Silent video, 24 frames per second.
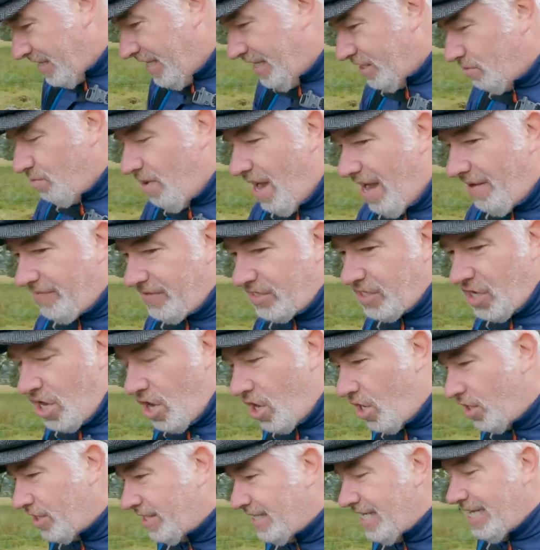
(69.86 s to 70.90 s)
his wife's
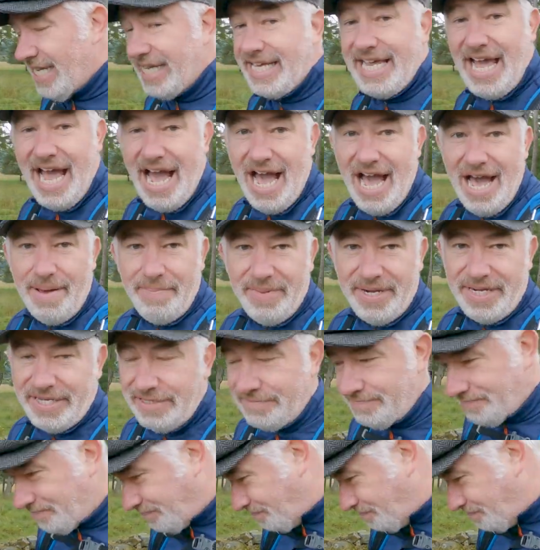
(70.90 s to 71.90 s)
called Carmen.